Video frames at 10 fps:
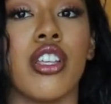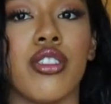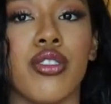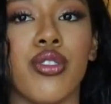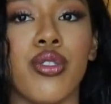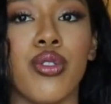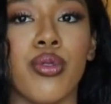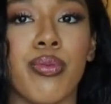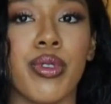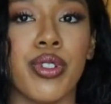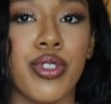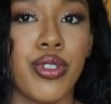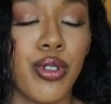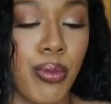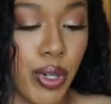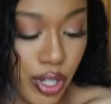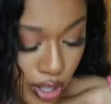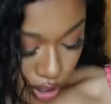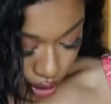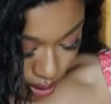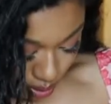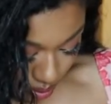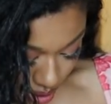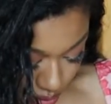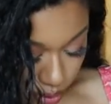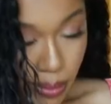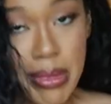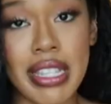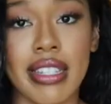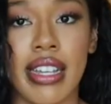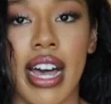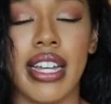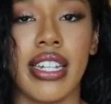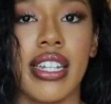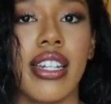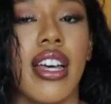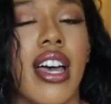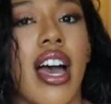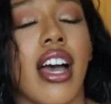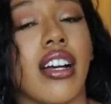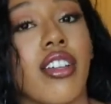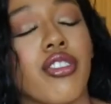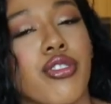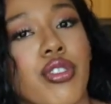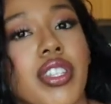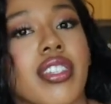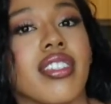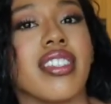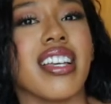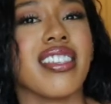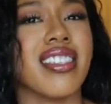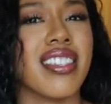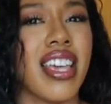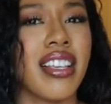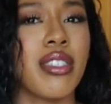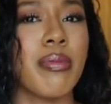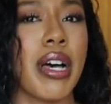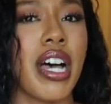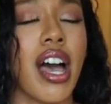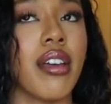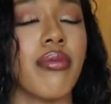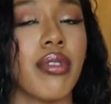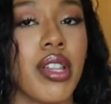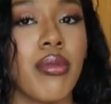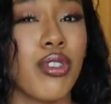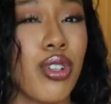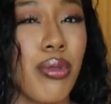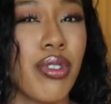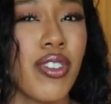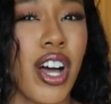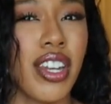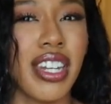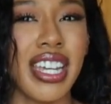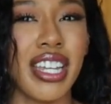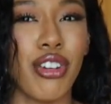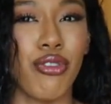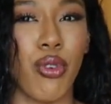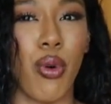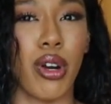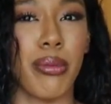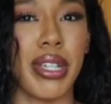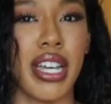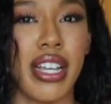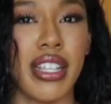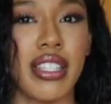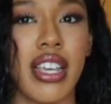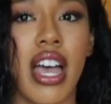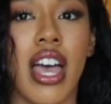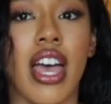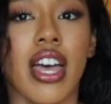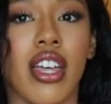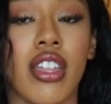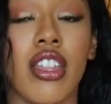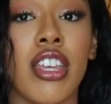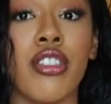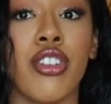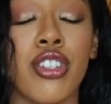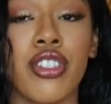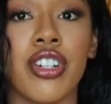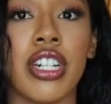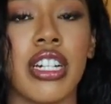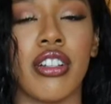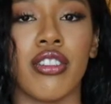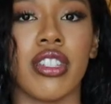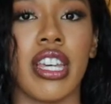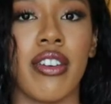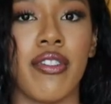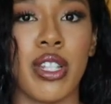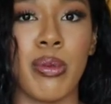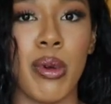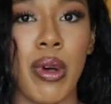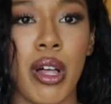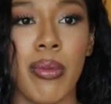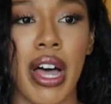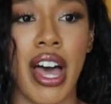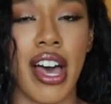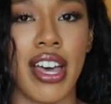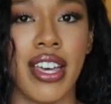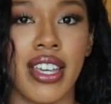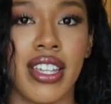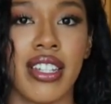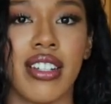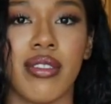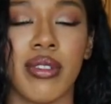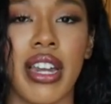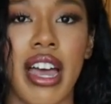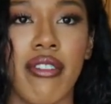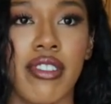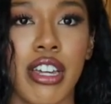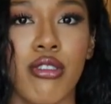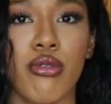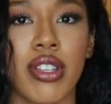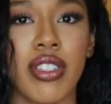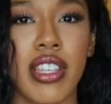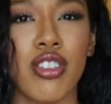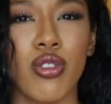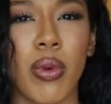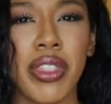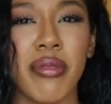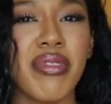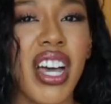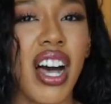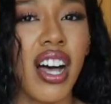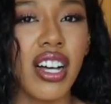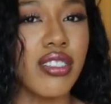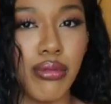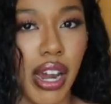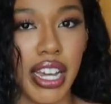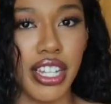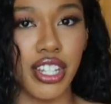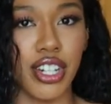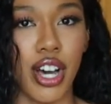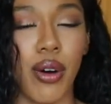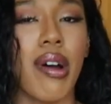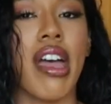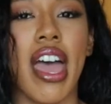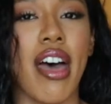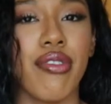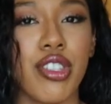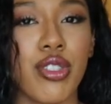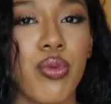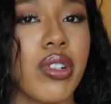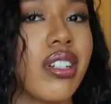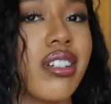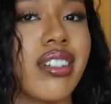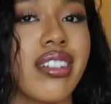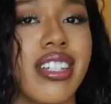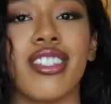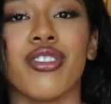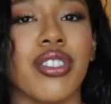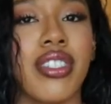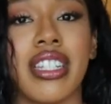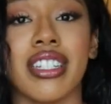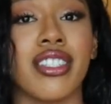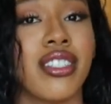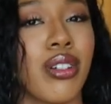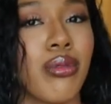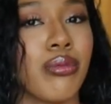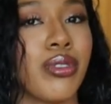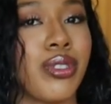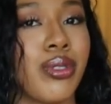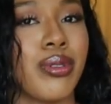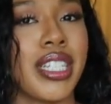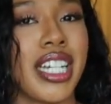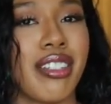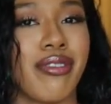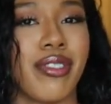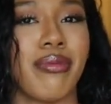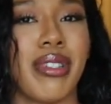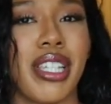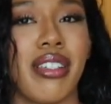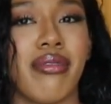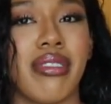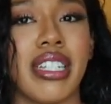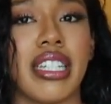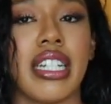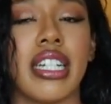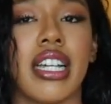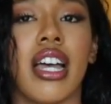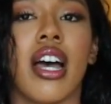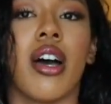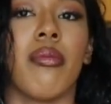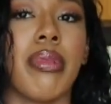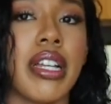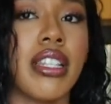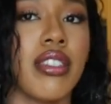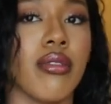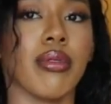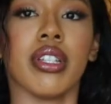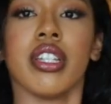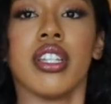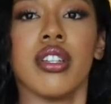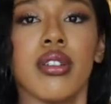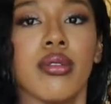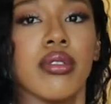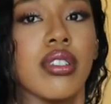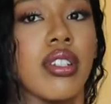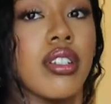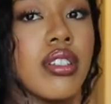Super, super cute. It's from Missguided. I got this dress in a size six, but I really wish I would have gotten it in a four because it looks good it looks like it fits me well, but I, when I have tighter dresses, I just want them to hug right, you know? And this one, it just, it don't do that for me, really. But it's still really cute.